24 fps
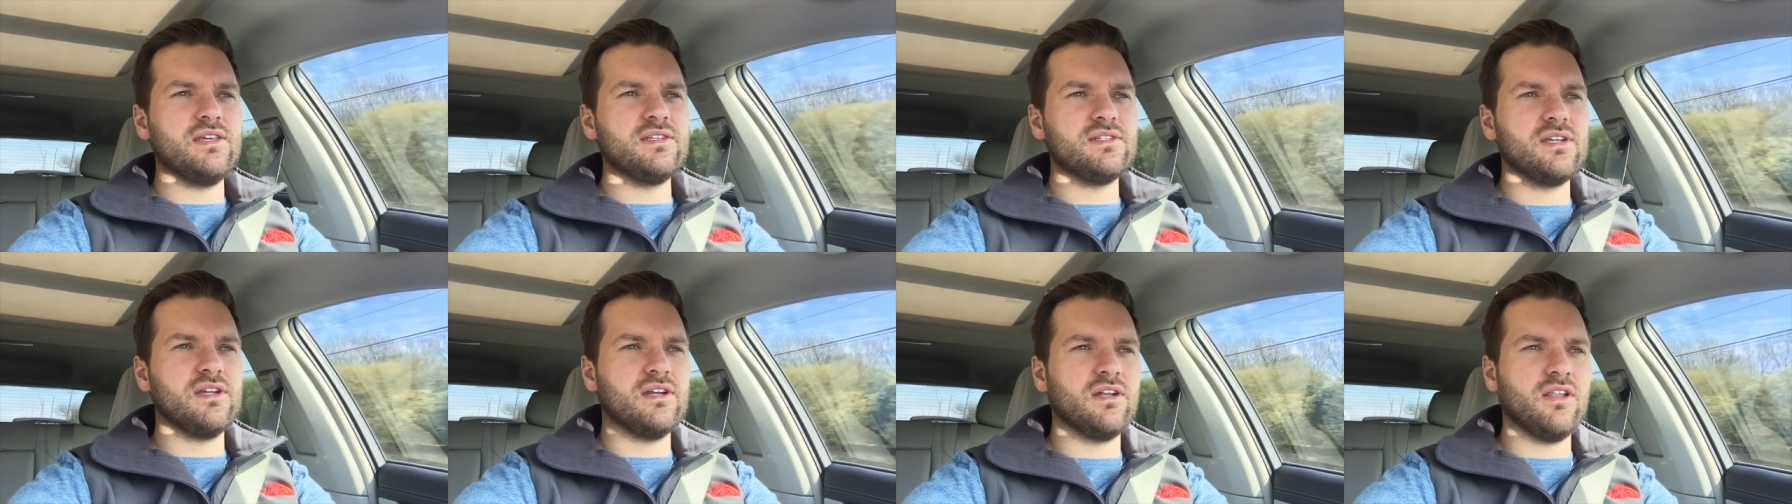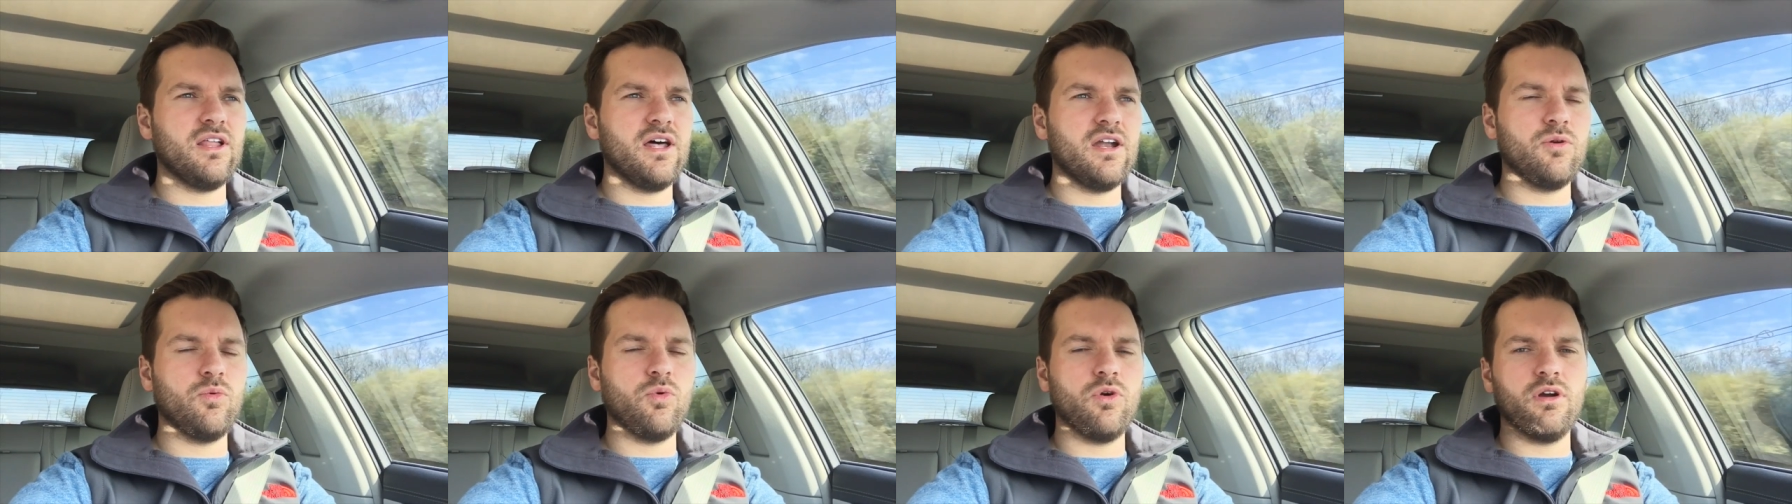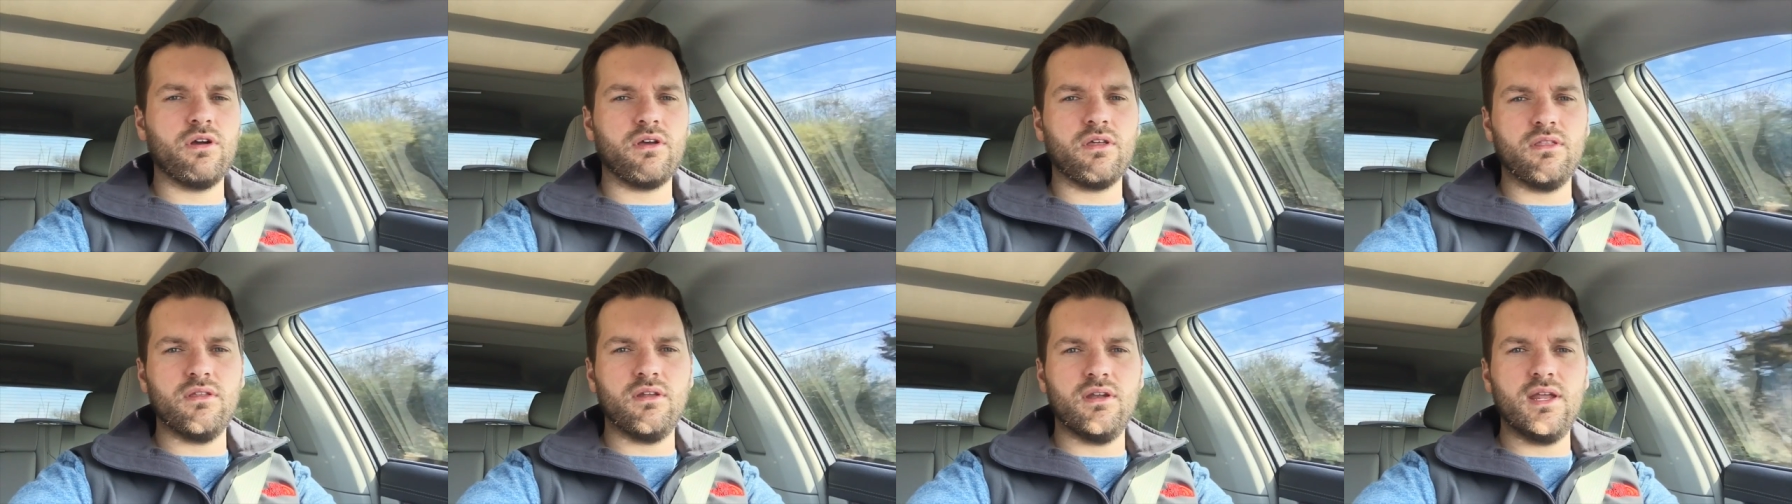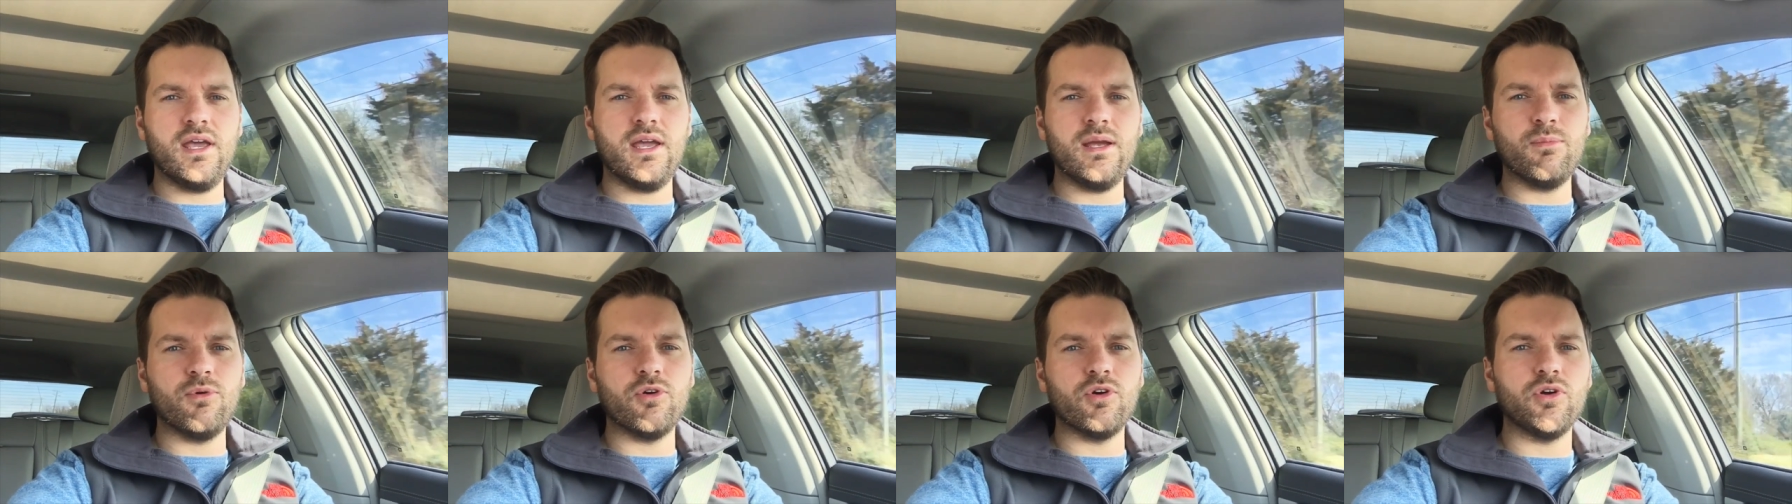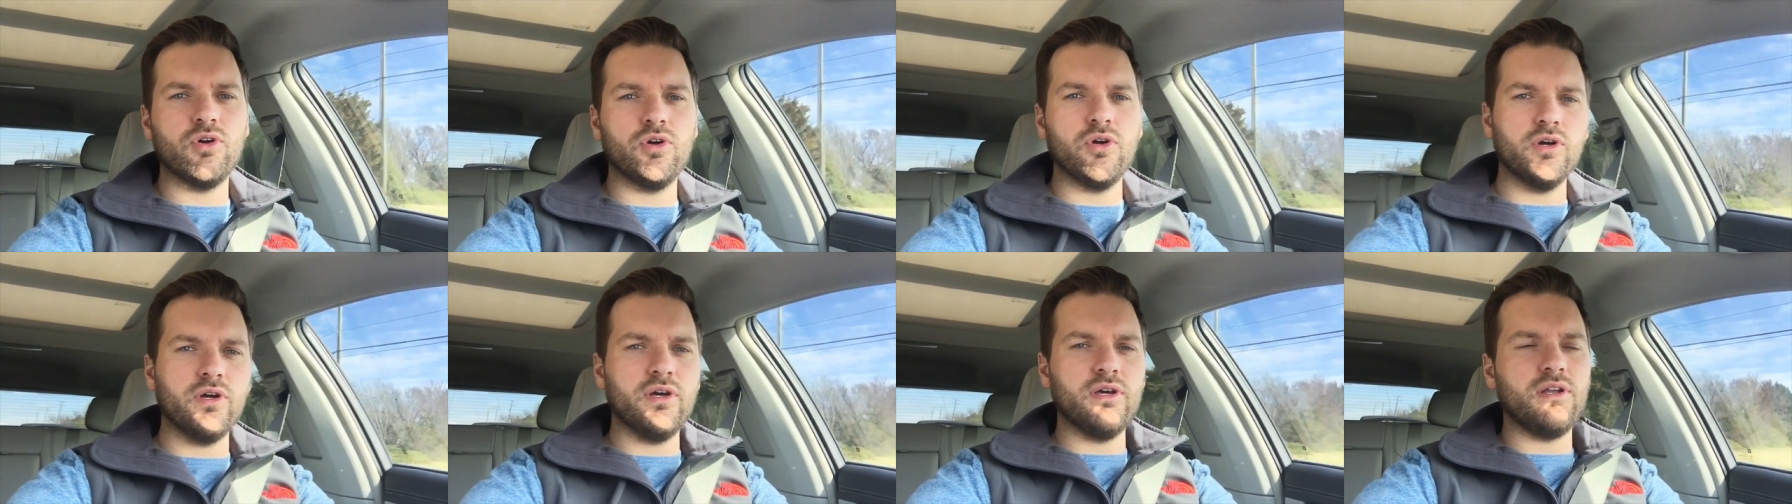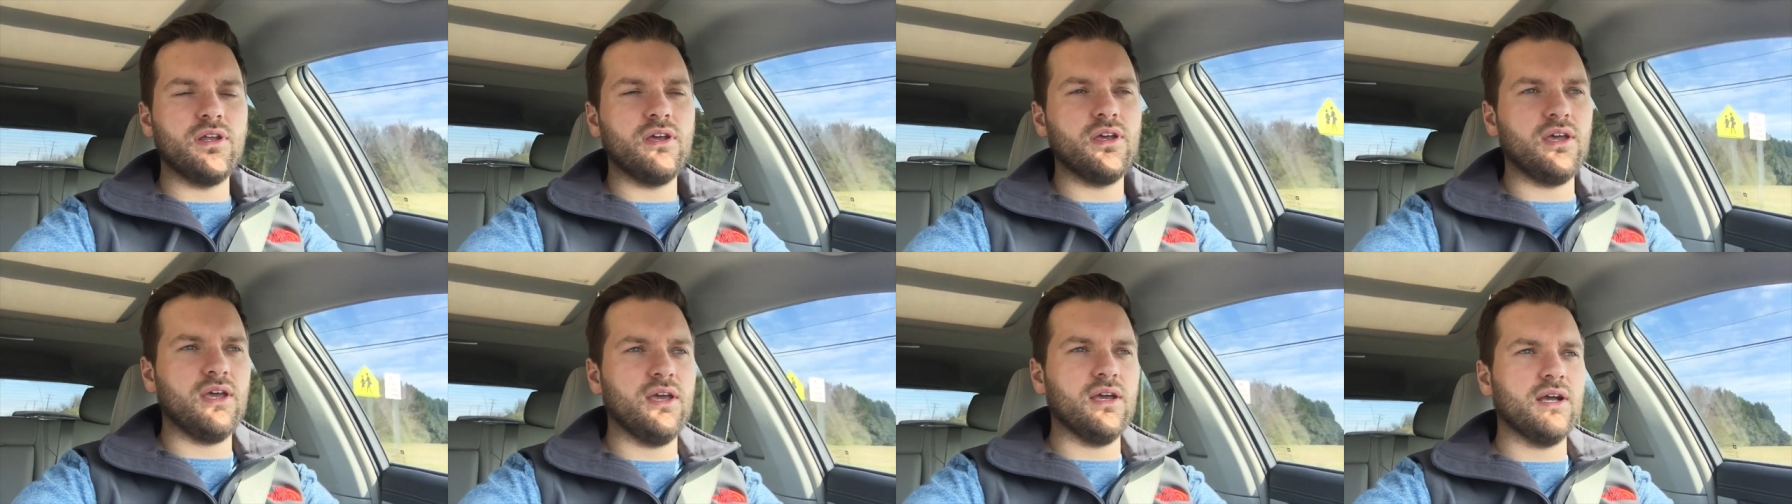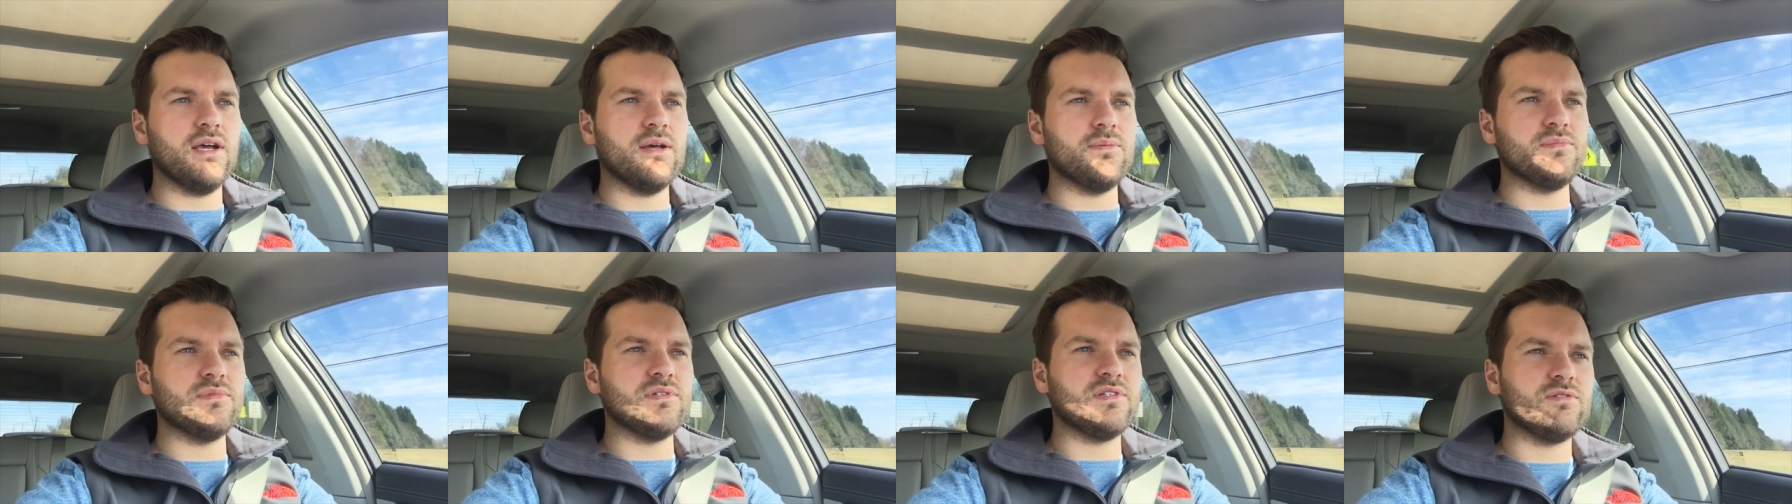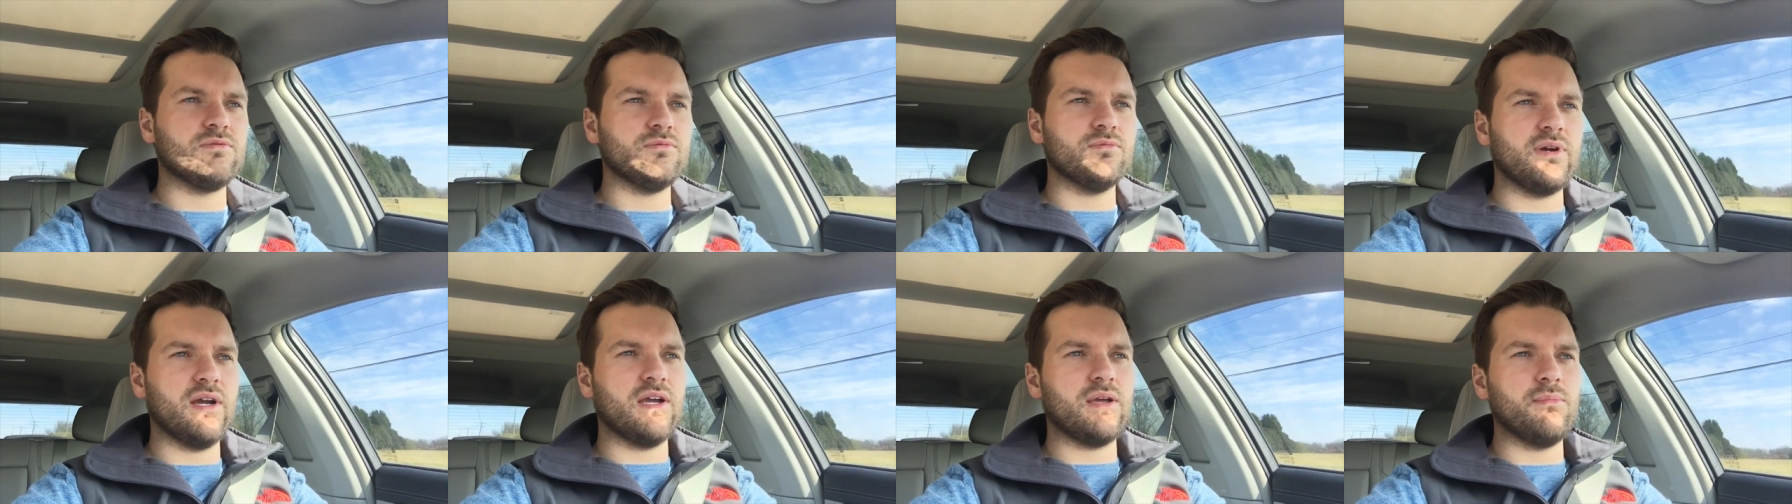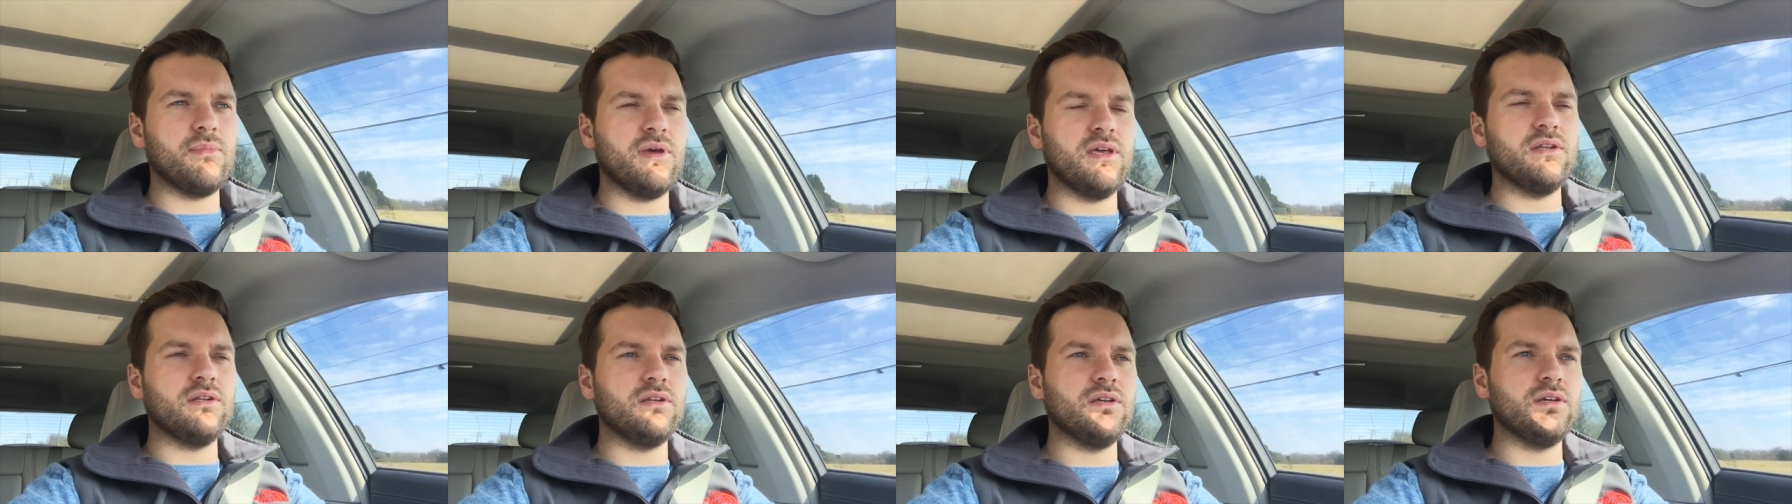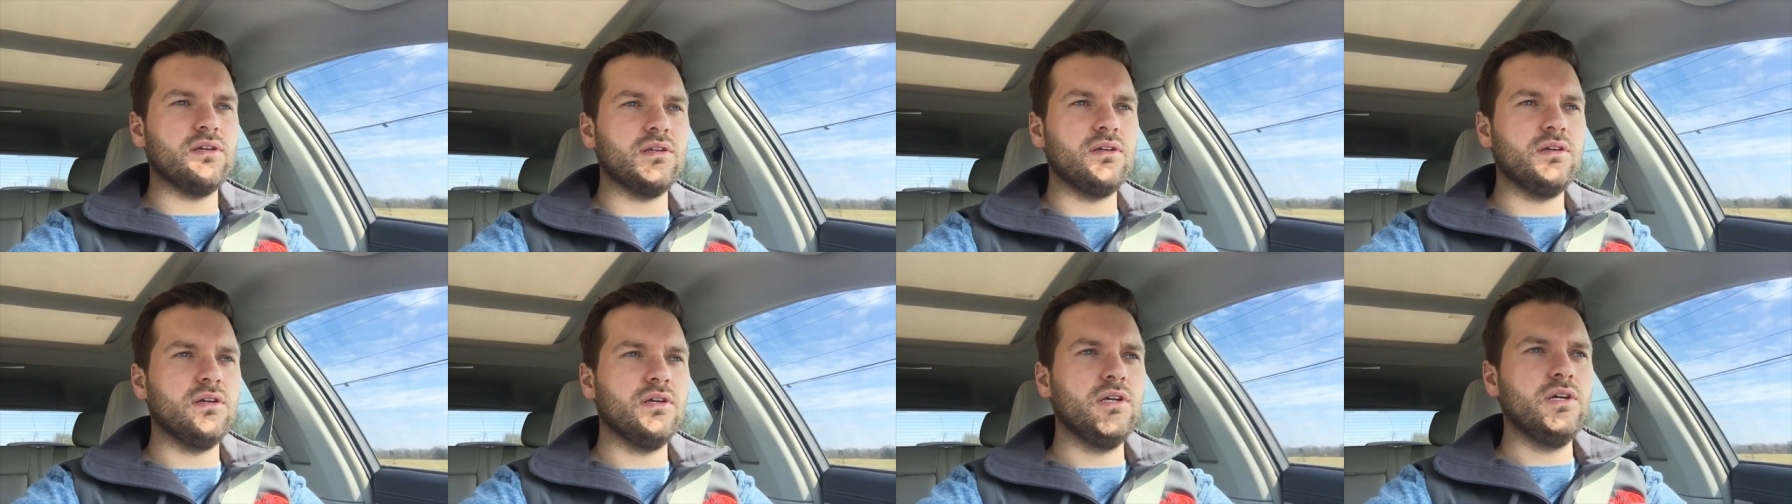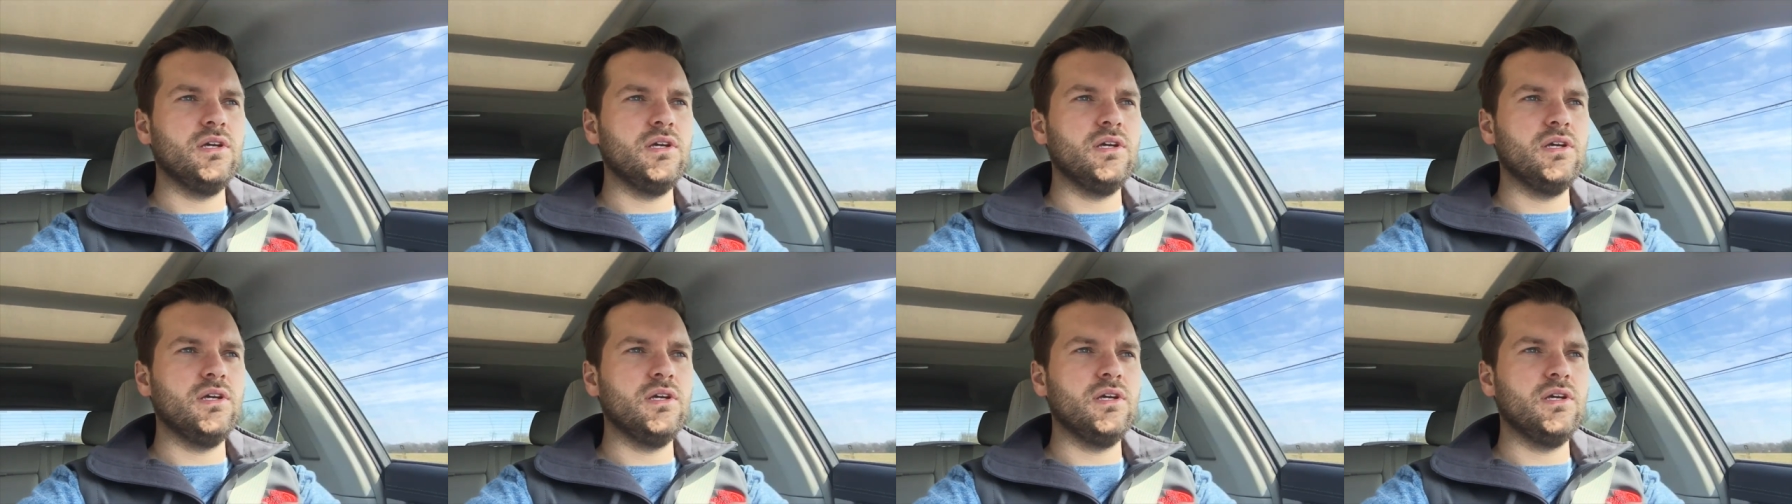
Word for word: He's done a lot of work in the neighborhood and comes recommended